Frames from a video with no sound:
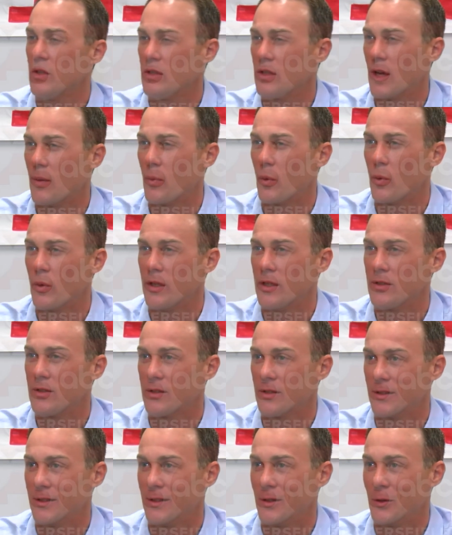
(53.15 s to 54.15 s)
these couple
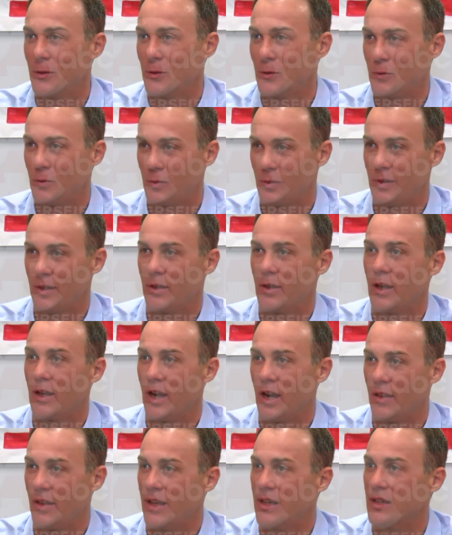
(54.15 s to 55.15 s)
weeks, you know, you've a
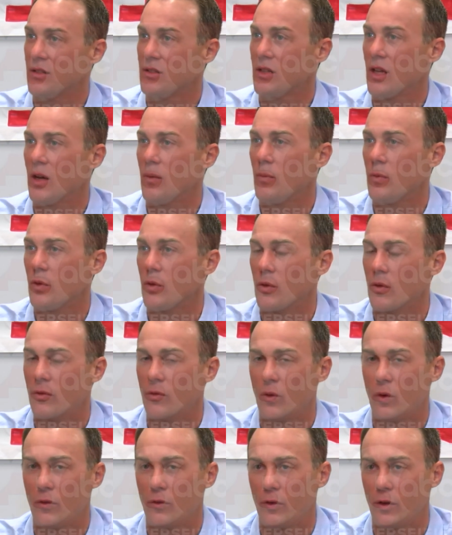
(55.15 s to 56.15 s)
lot of that has come to the
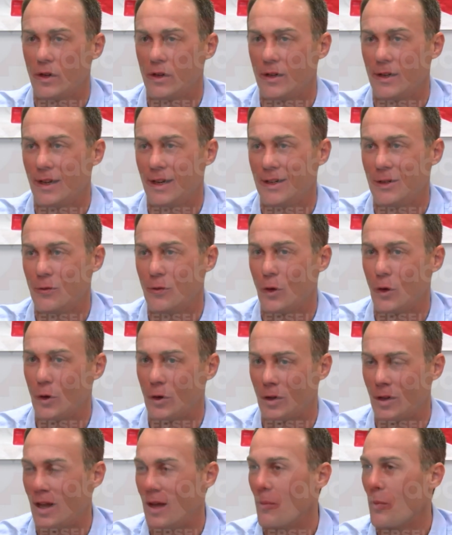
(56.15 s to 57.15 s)
forefront, and, and you've
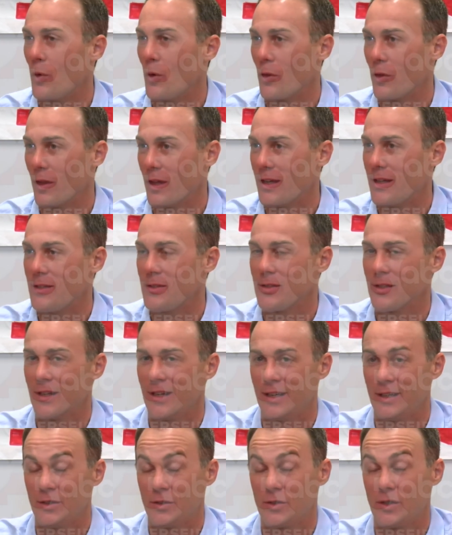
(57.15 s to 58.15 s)
heard a lot more things, and,
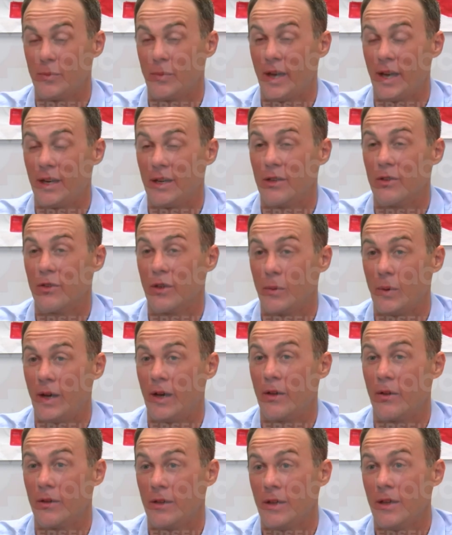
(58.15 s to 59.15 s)
and you sit back and you say,
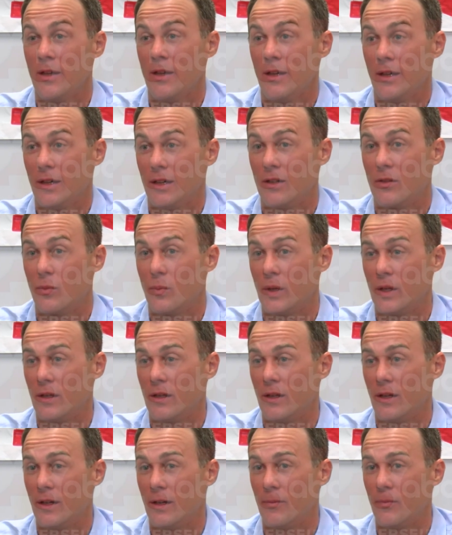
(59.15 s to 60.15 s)
wow, it's
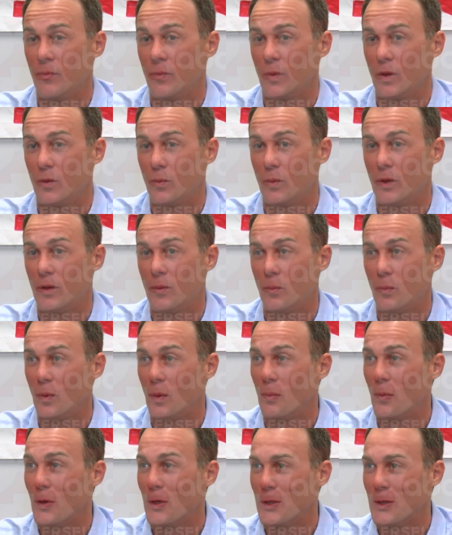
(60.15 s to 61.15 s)
been uh, it's been a,
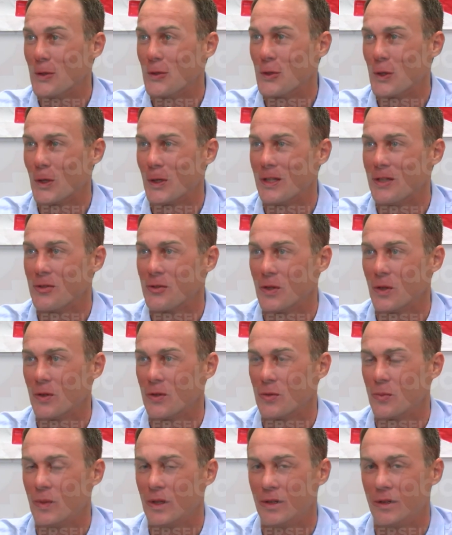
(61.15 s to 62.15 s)
a, pretty good journey. So
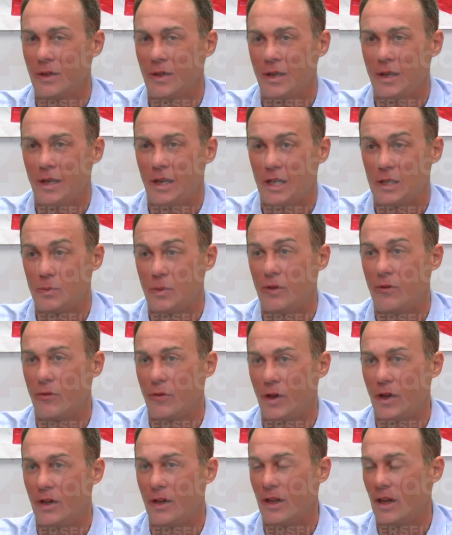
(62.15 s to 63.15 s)
it's been it's been
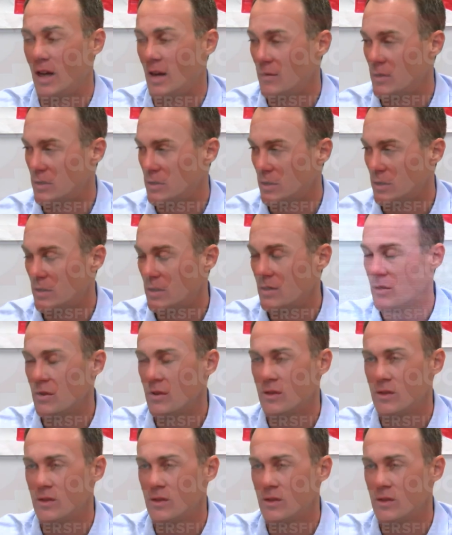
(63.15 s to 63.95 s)
fun, and obviously this